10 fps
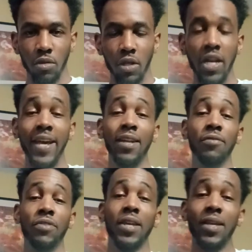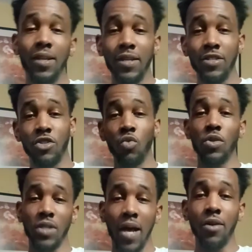Negative thinking is
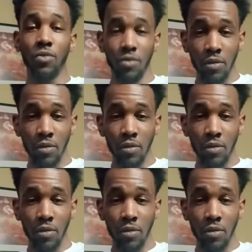suicidal.